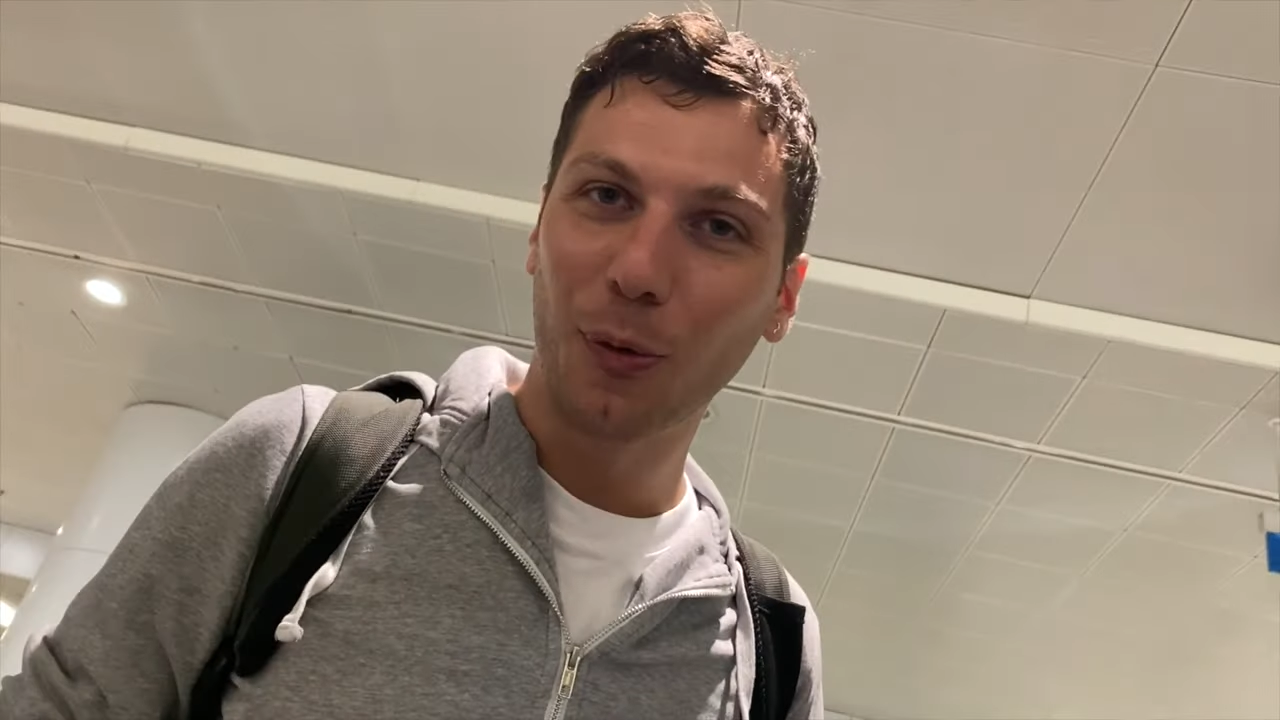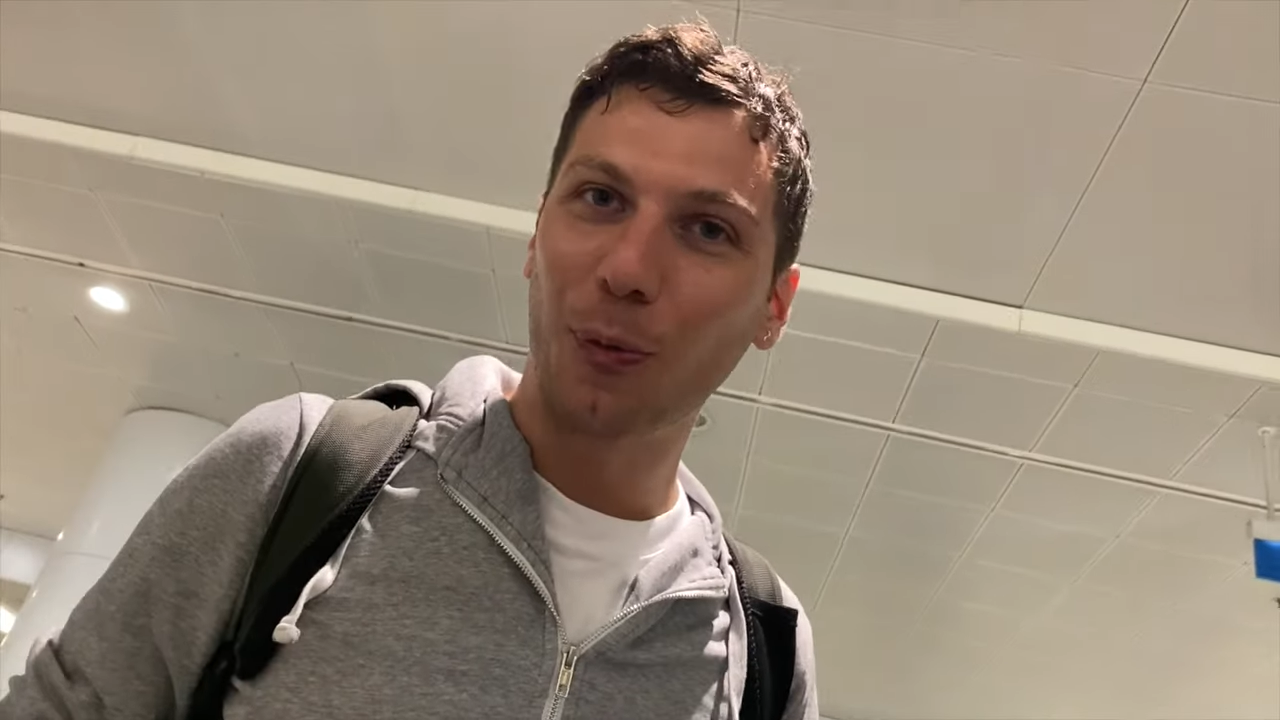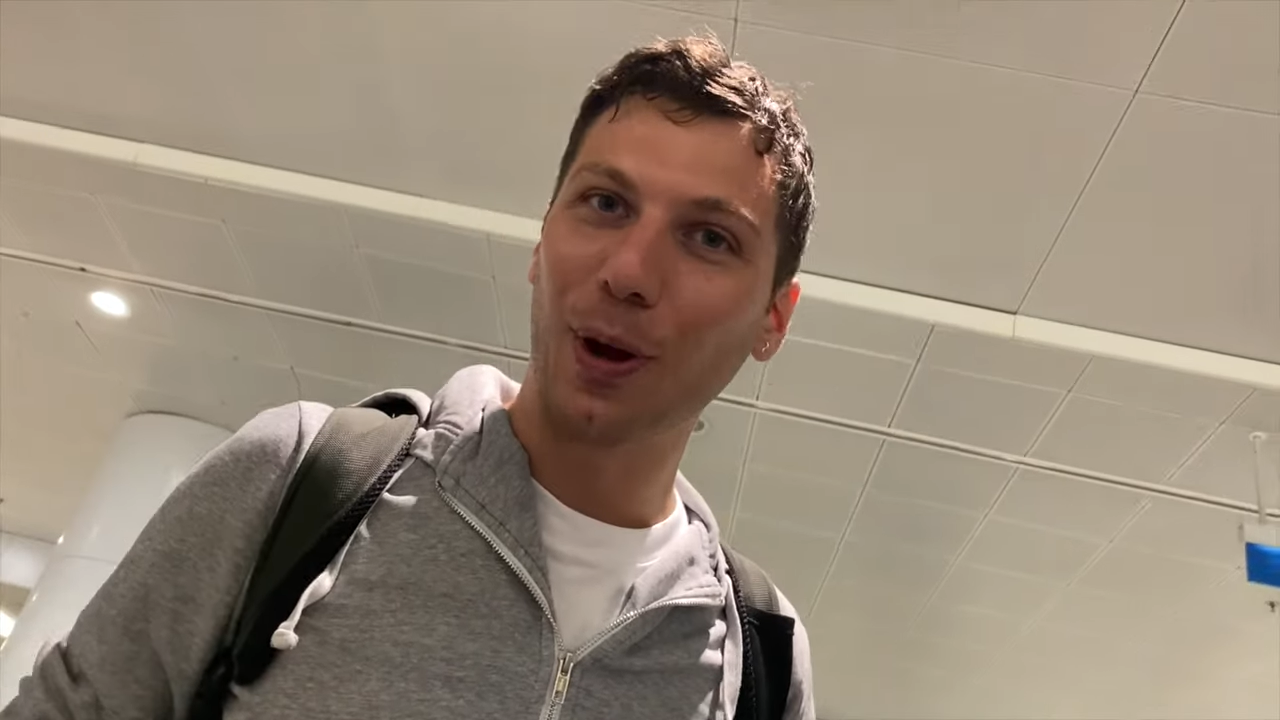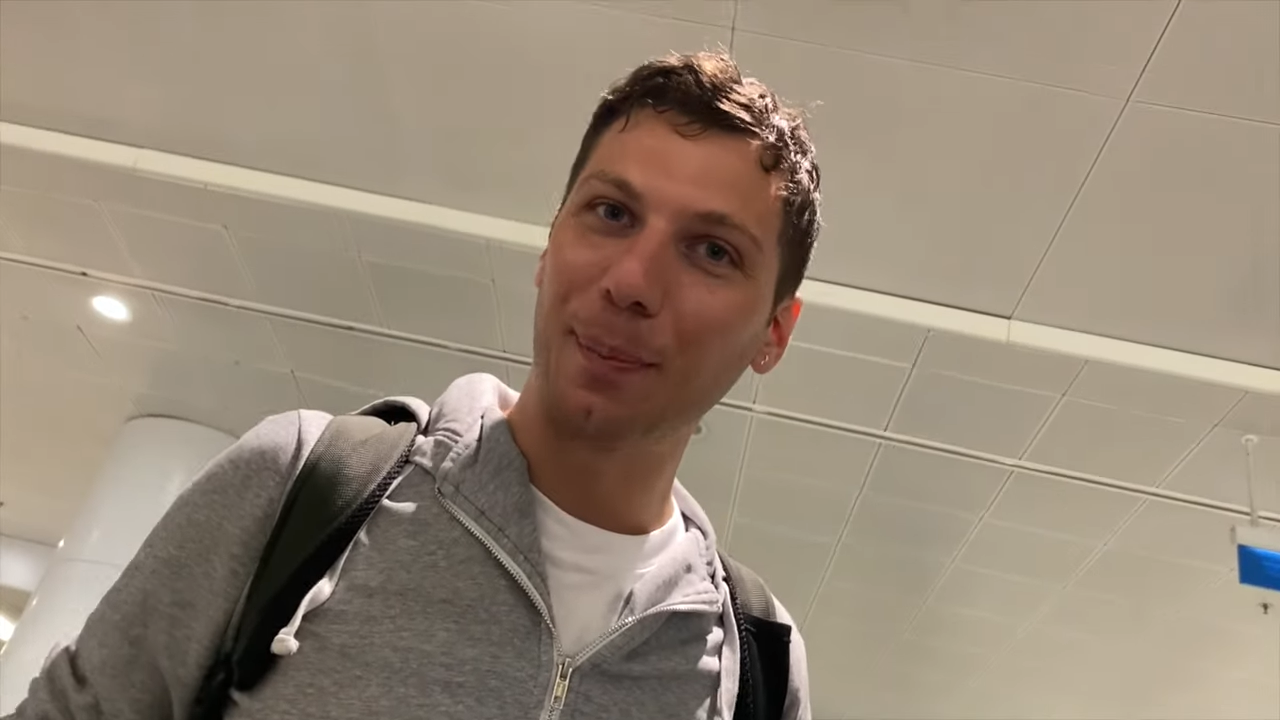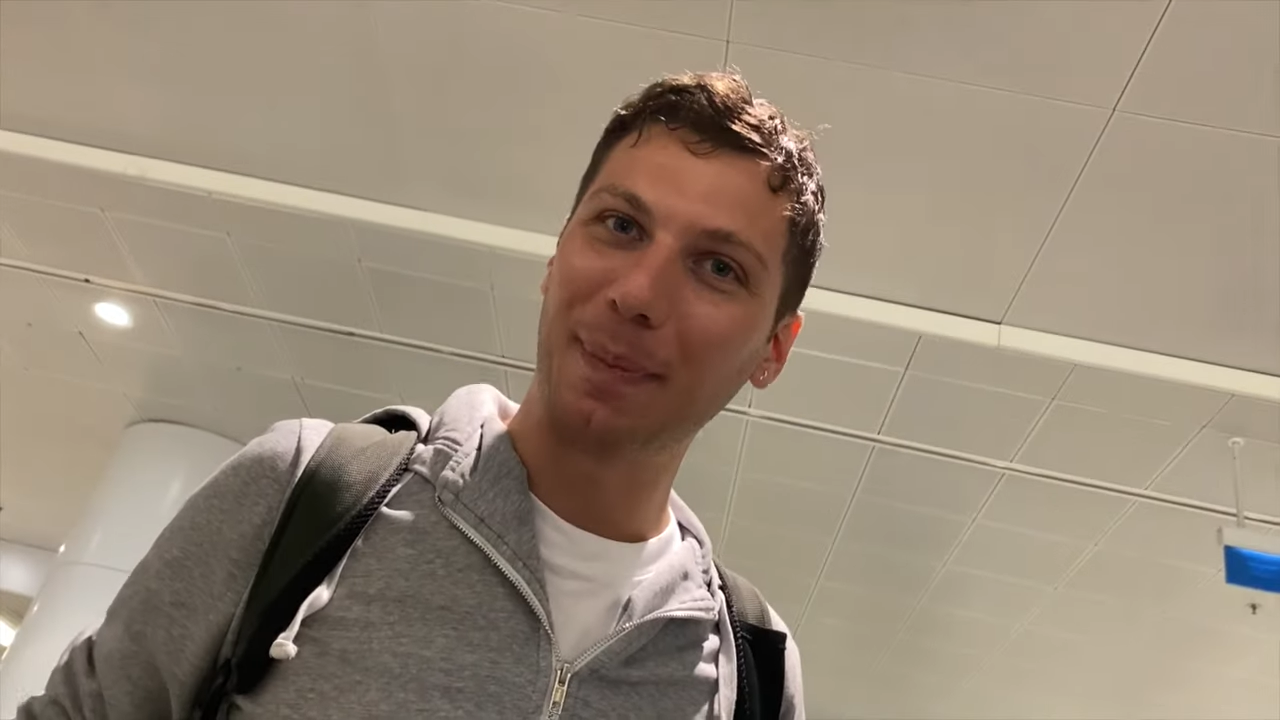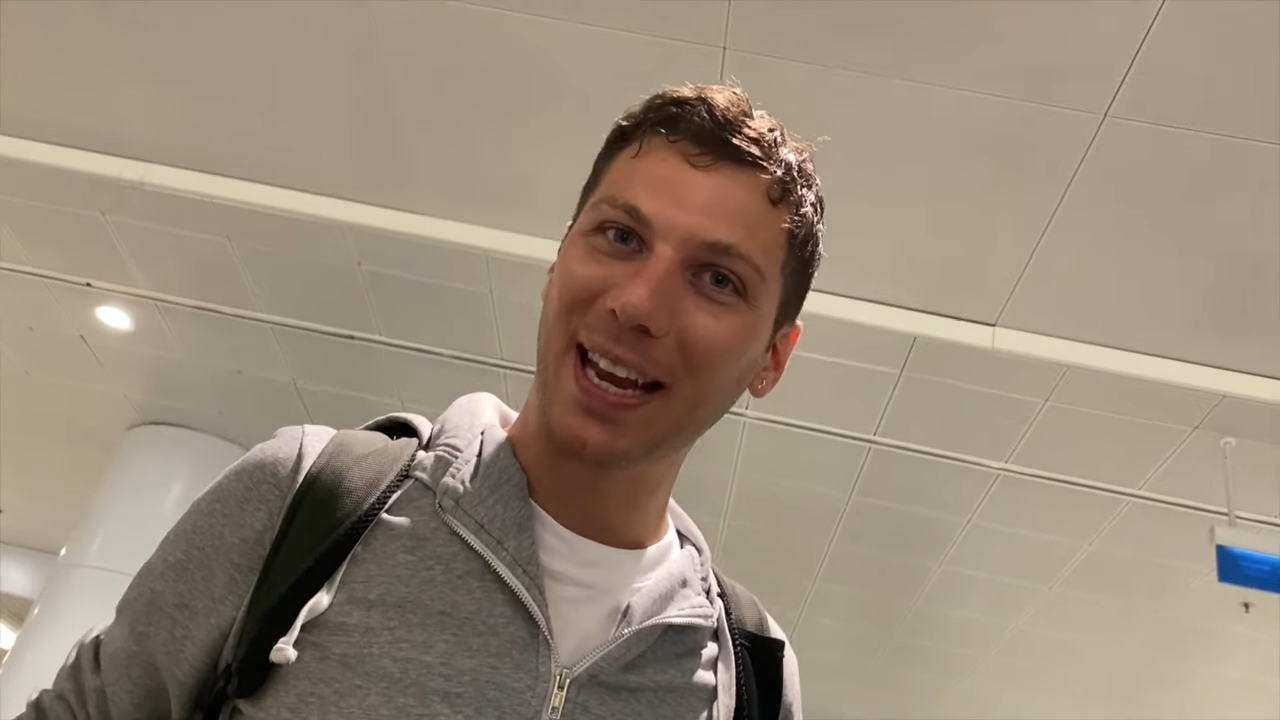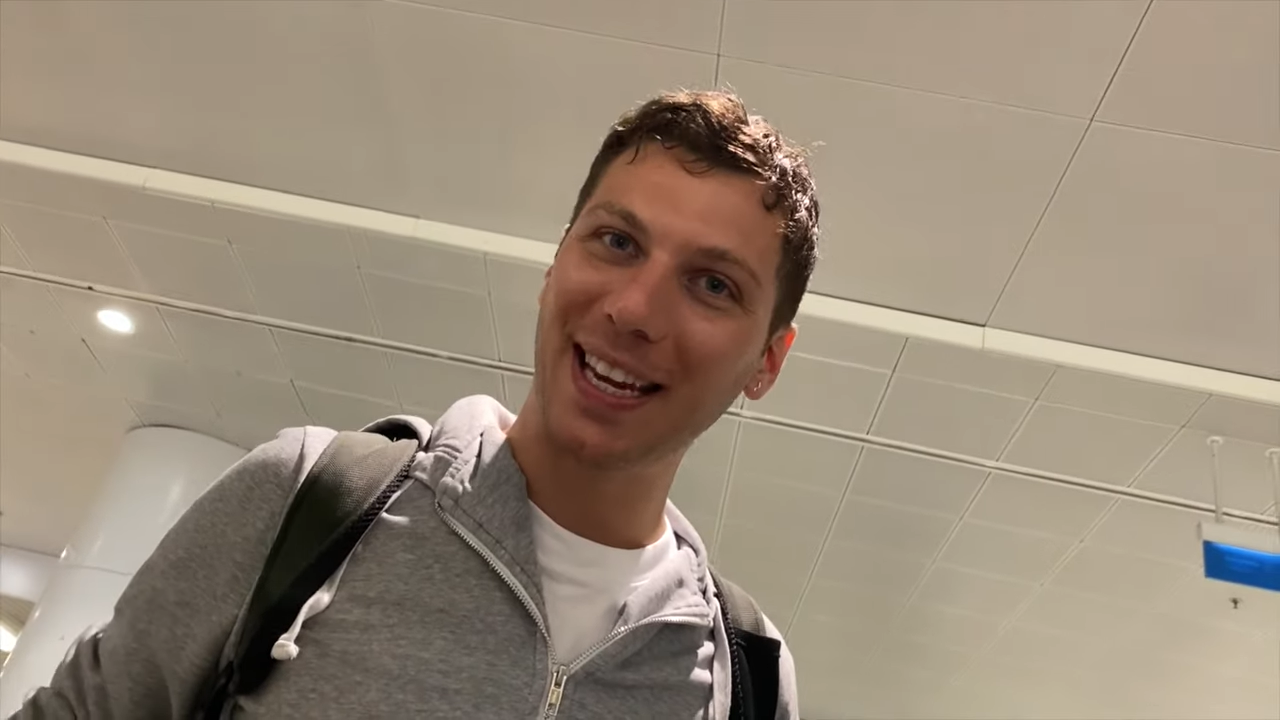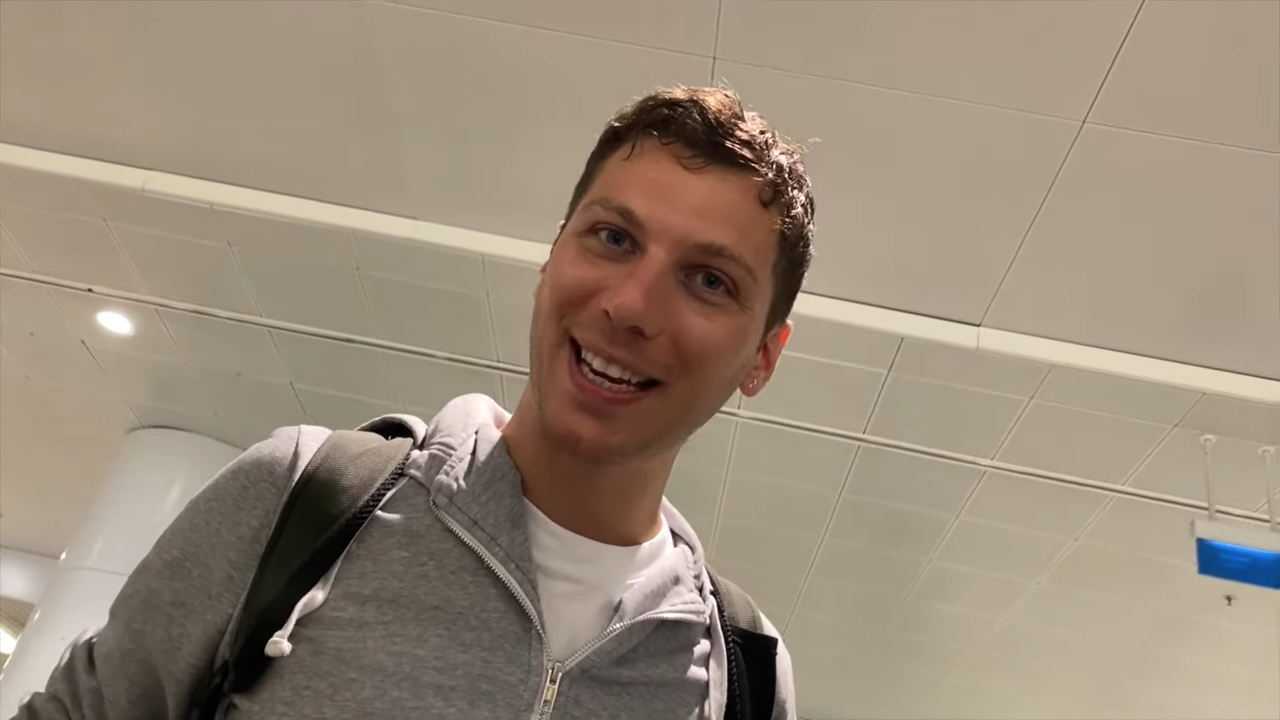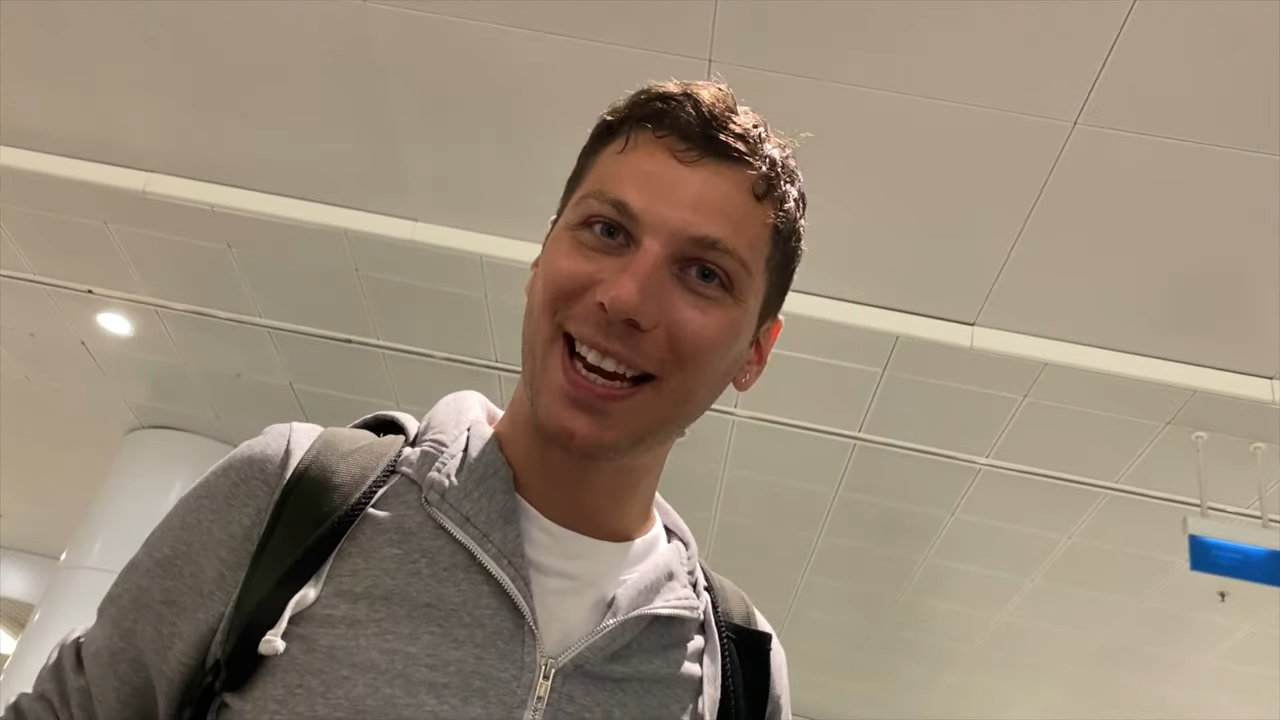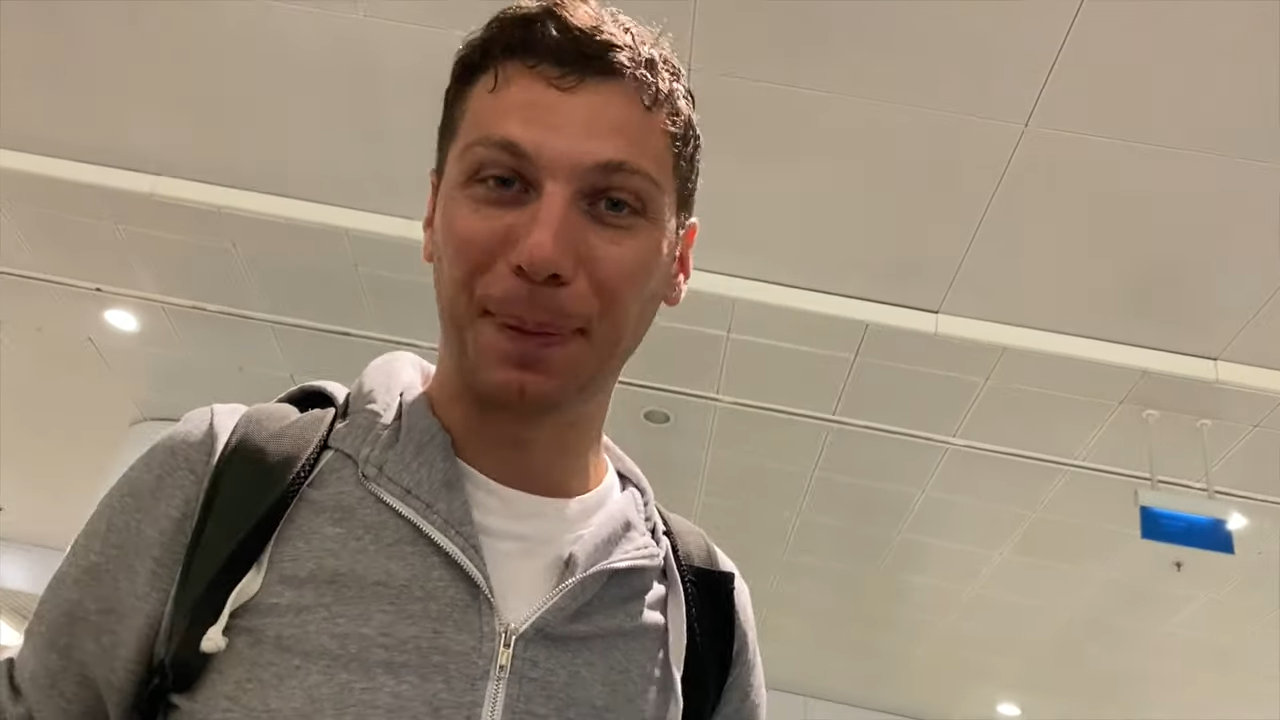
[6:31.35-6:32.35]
we made it